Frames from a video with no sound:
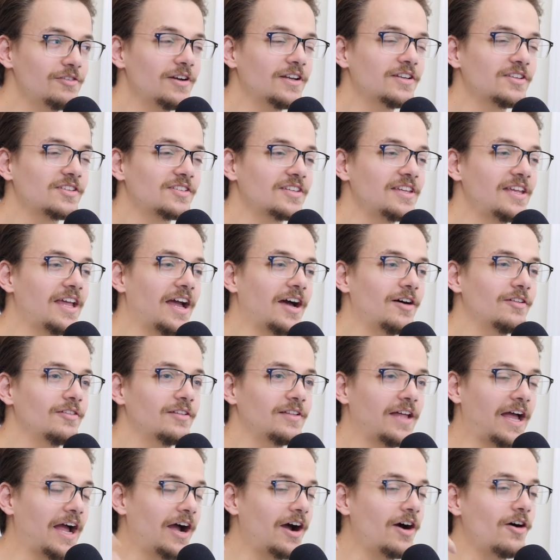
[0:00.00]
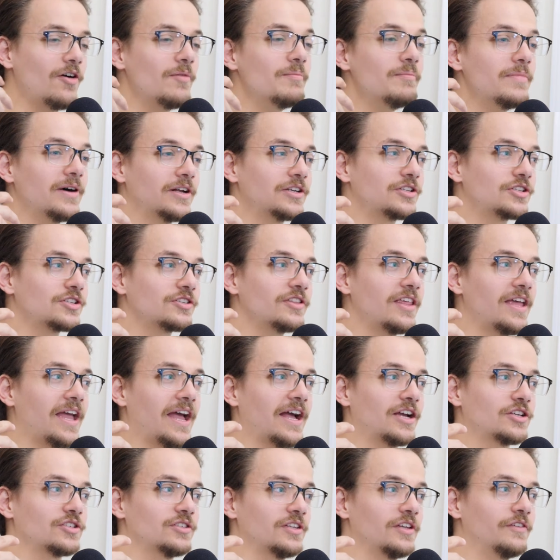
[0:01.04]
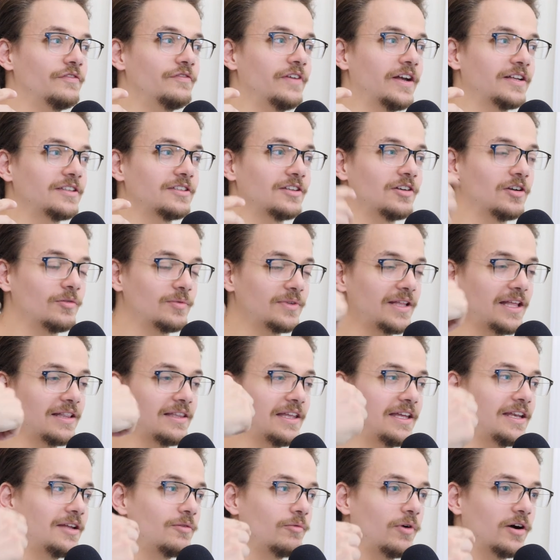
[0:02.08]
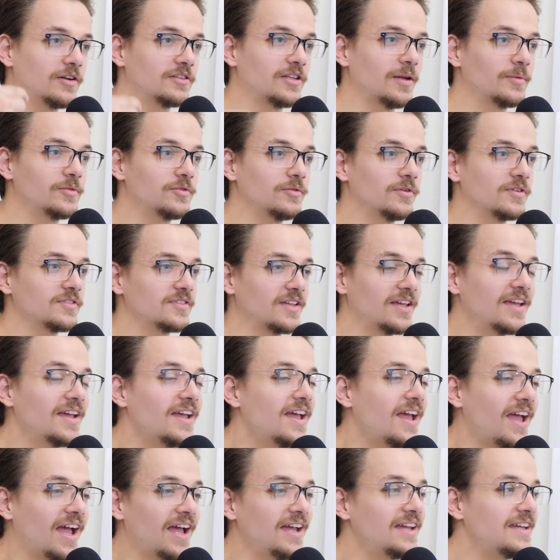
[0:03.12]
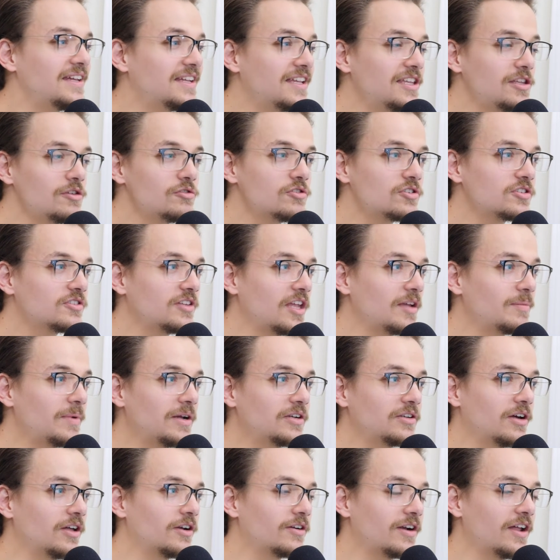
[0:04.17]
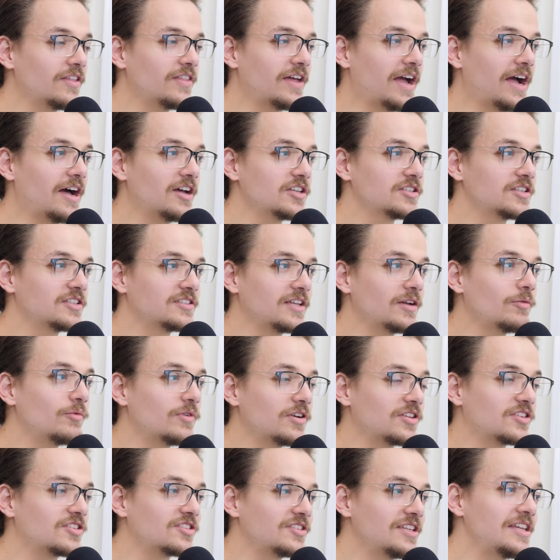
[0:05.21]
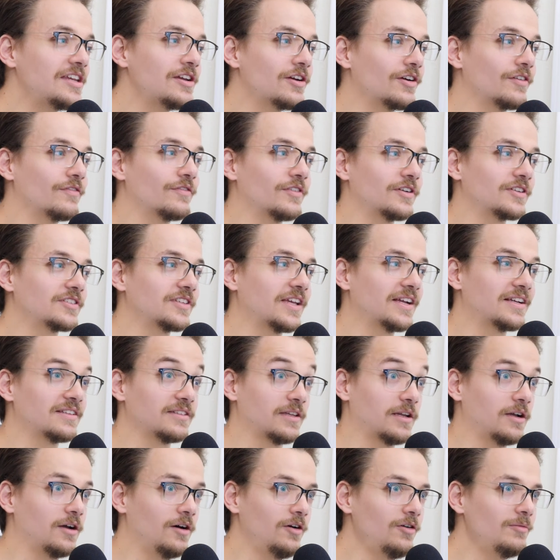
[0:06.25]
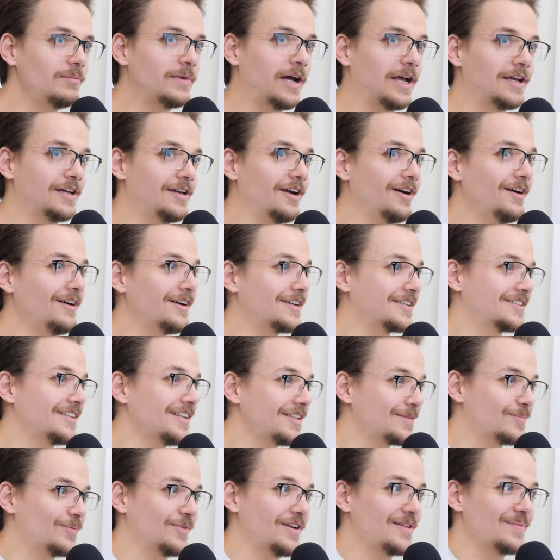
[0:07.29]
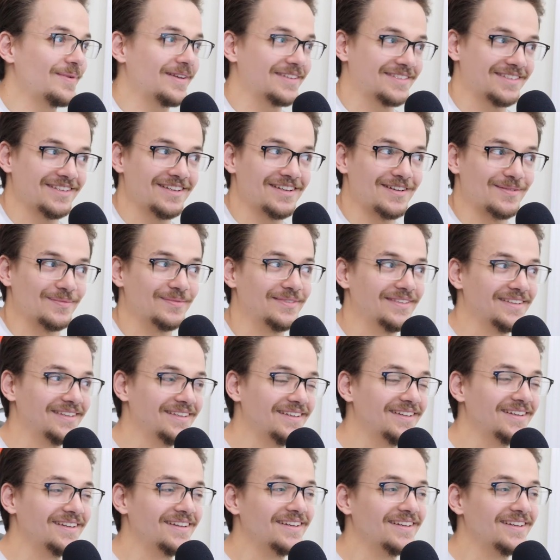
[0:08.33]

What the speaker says: You got to see how much they actually affected her when that lady walked up to her. It's like, hey, can you just take my daughter out of the house? Because I want to see her for a second. Like, oh my gosh, that's pretty messed up.